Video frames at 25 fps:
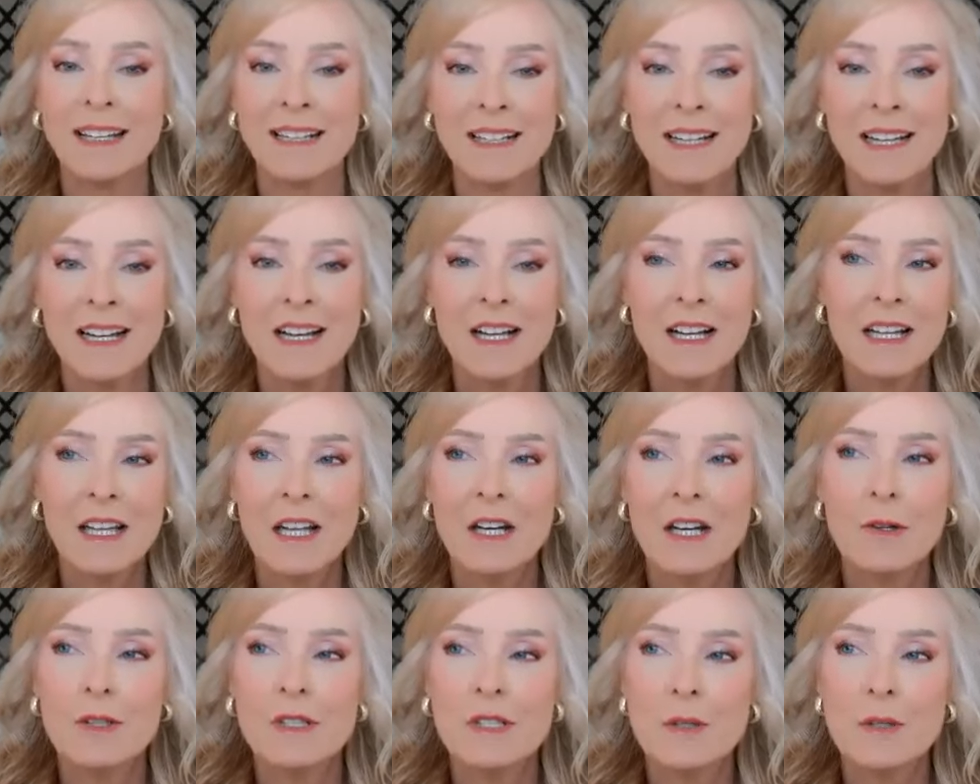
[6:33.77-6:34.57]
And,
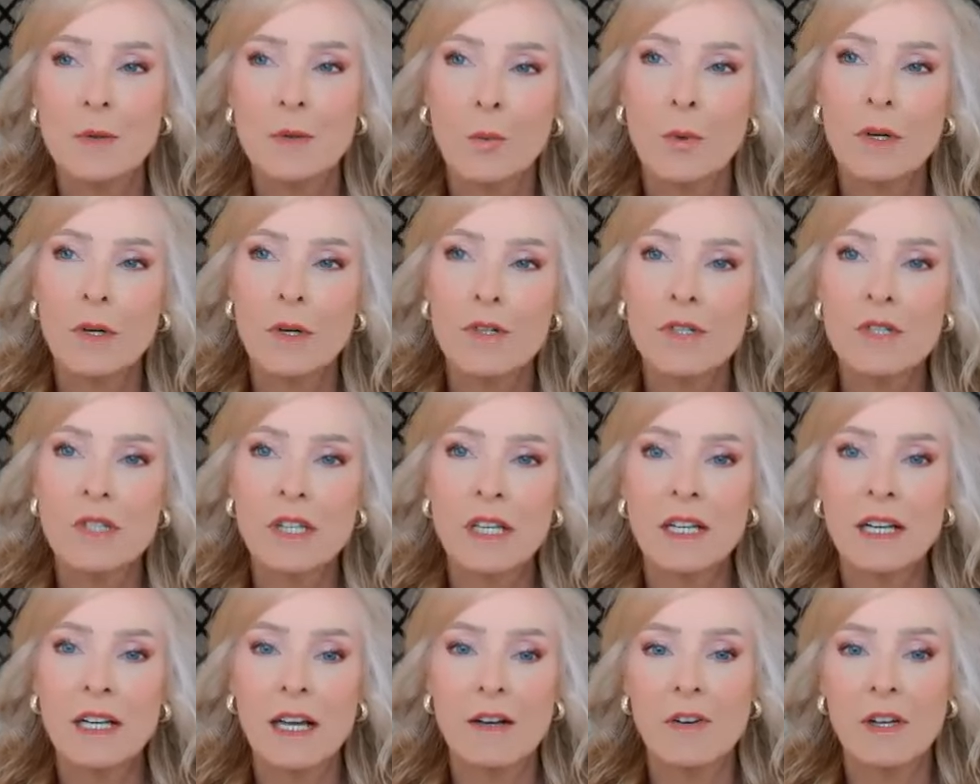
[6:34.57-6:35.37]
you know, it's the worst
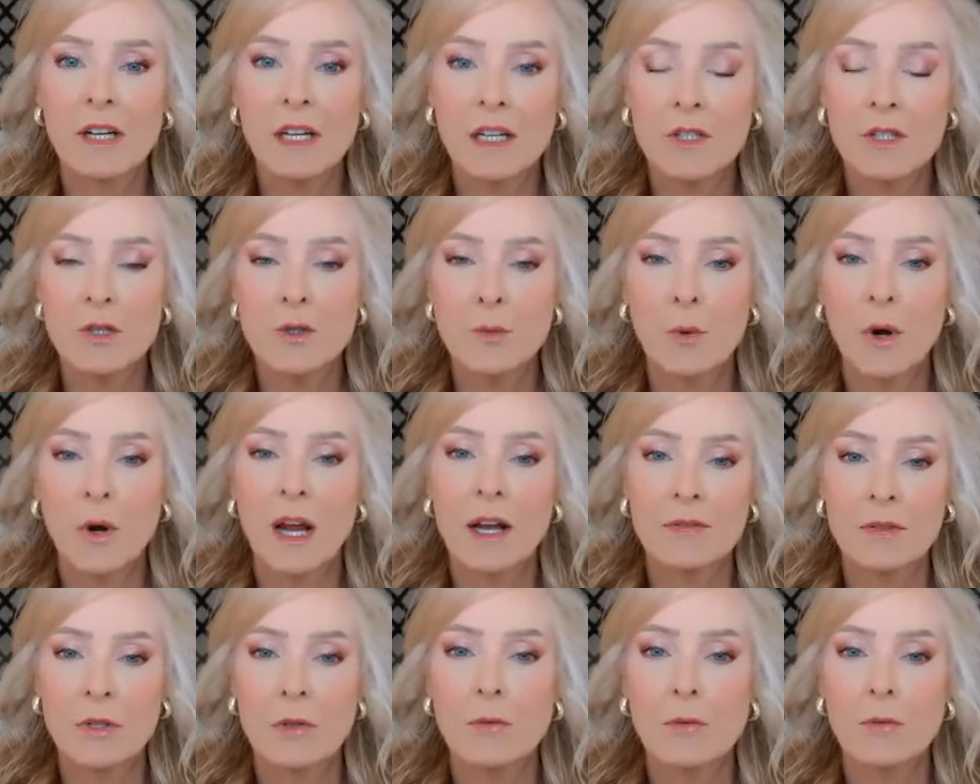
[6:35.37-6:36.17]
thing to have a customer
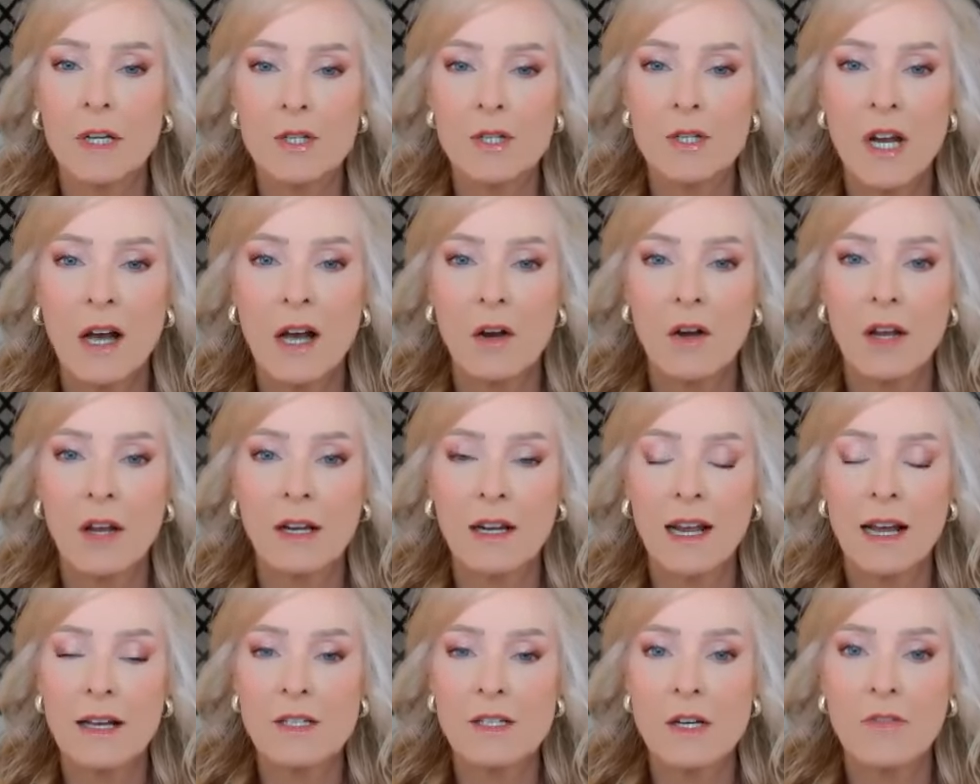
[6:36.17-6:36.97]
have to reach out,
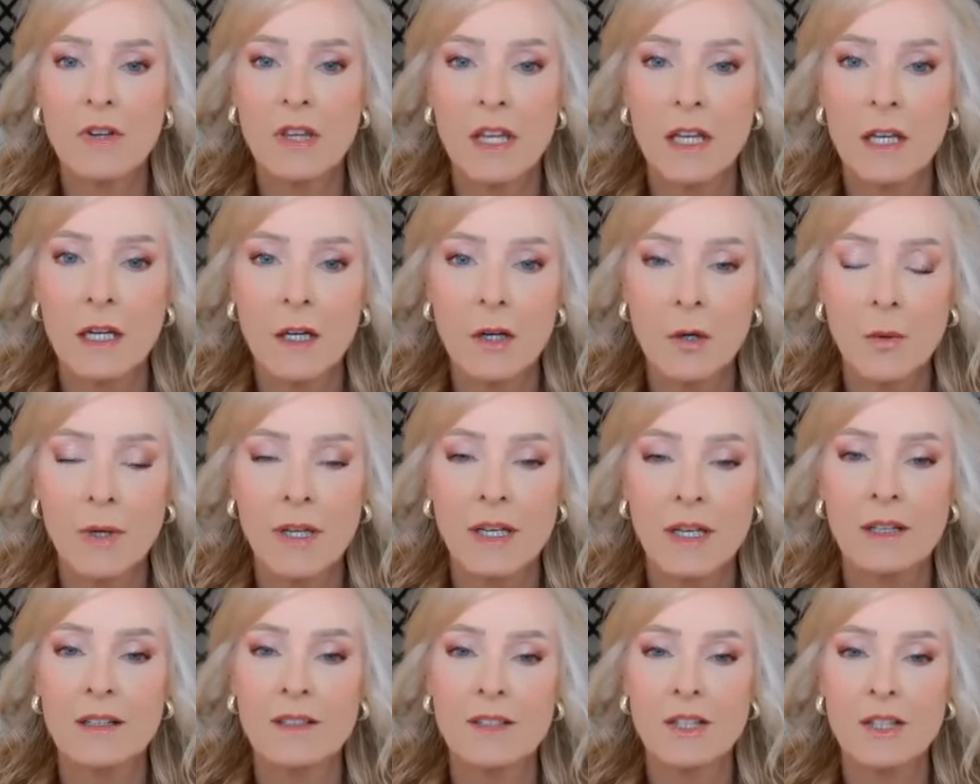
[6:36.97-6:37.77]
like, how's everything
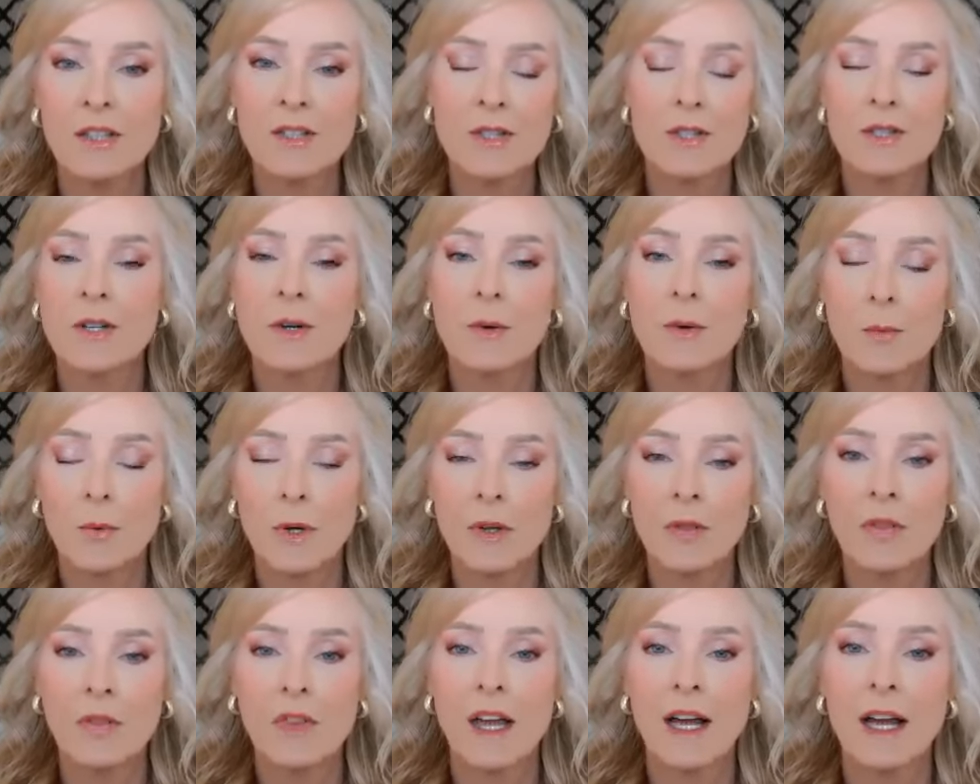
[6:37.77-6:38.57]
going? You just don't
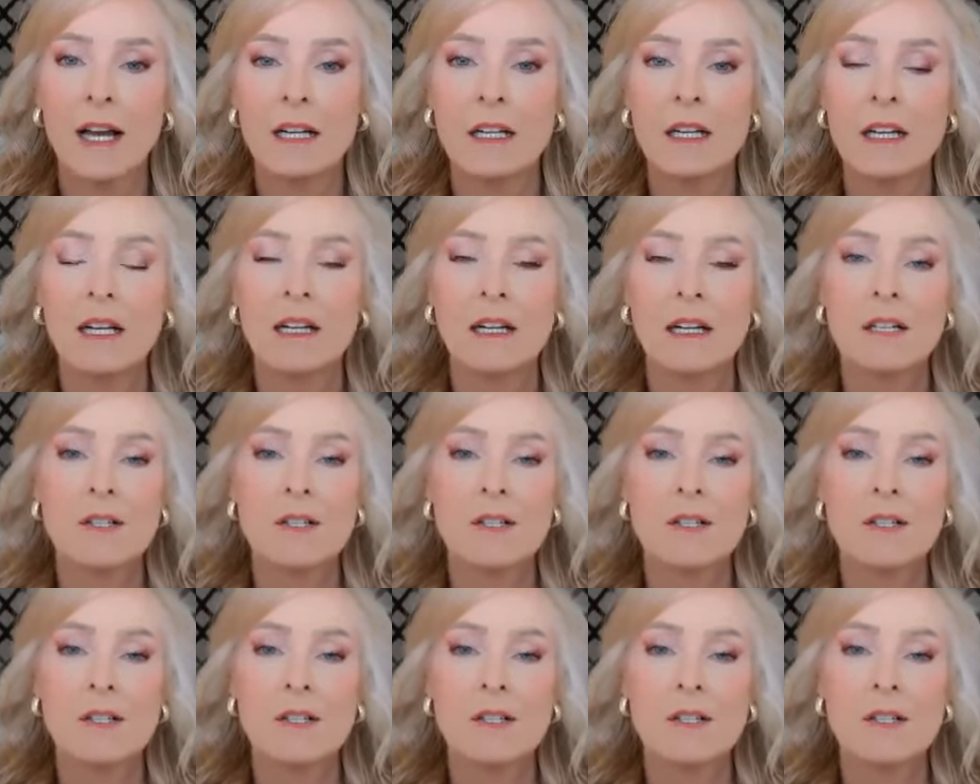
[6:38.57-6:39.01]
want that.